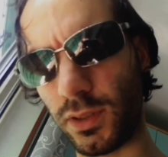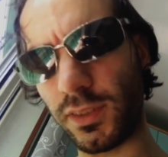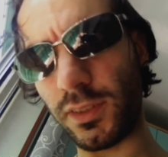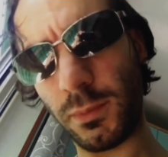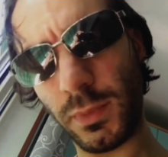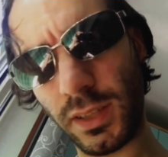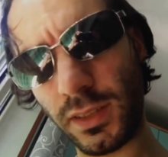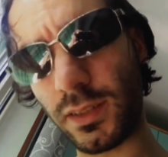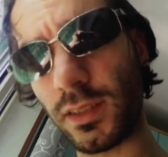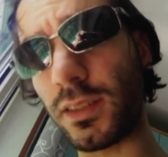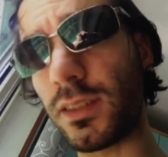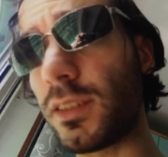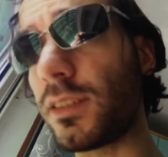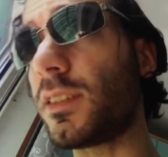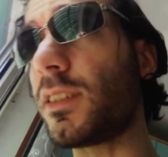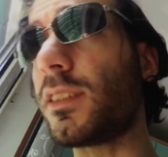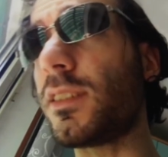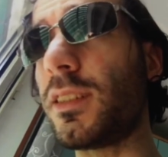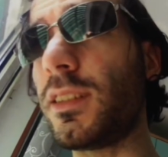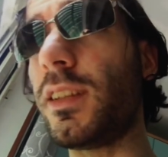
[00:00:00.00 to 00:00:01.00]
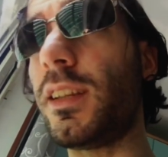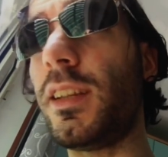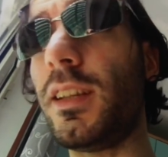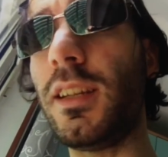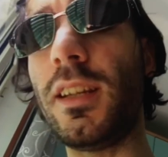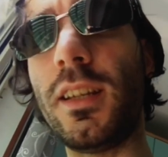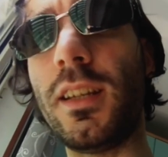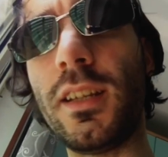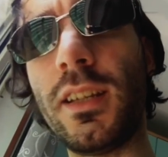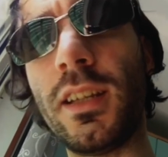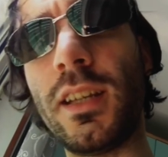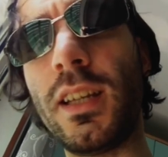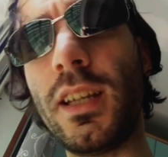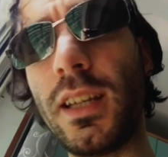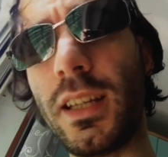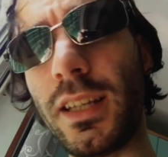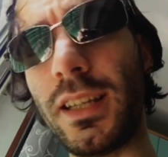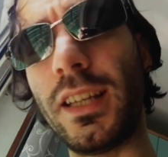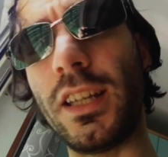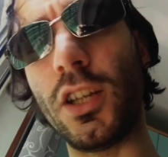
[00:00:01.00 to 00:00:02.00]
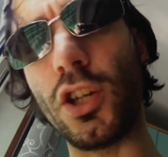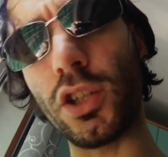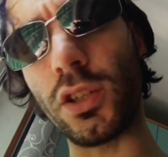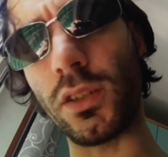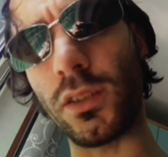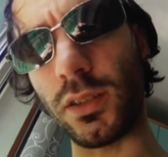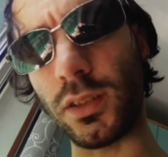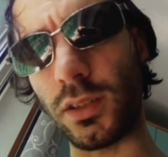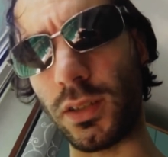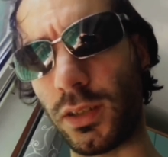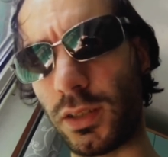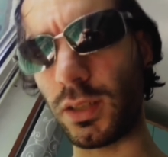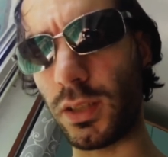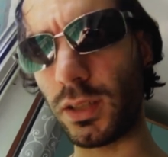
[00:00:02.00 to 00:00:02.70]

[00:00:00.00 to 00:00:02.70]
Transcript: This means that it's really hot.